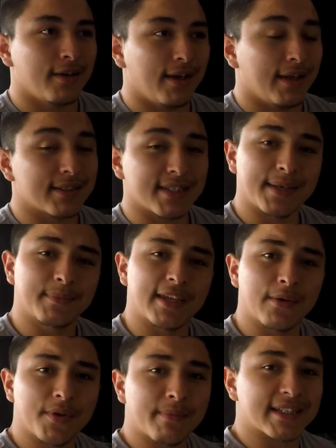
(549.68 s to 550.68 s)
And same
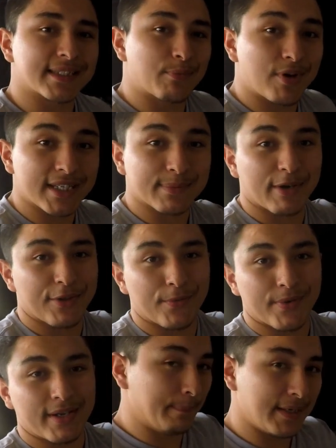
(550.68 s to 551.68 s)
thing with my springs, by the
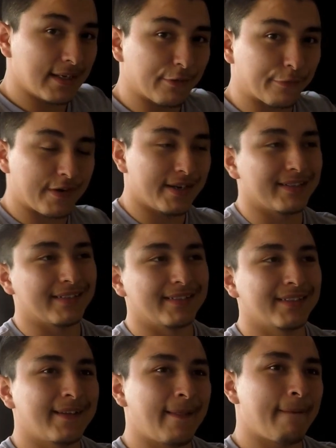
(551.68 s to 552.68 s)
way. Me and a friend,
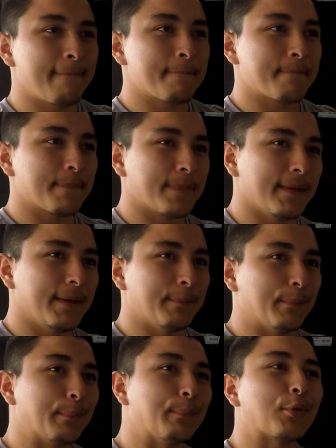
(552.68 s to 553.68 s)

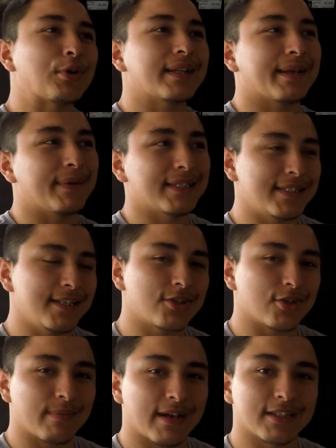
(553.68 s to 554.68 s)
more like my
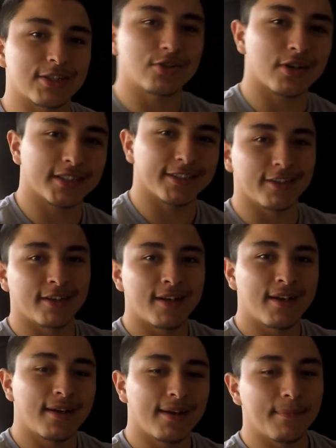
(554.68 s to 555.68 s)
teacher, my instructor,
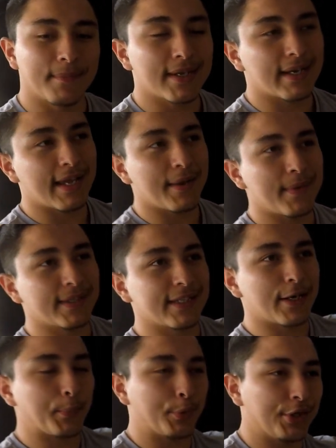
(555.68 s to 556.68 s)
me and him ended
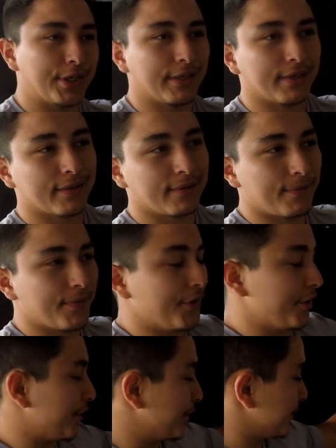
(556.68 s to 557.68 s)
up putting
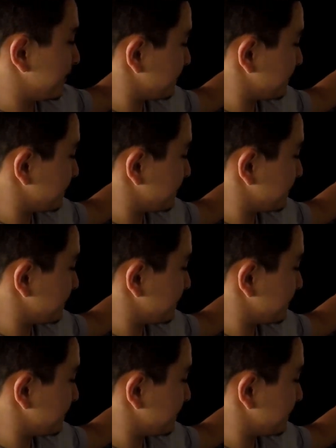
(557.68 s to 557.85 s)
the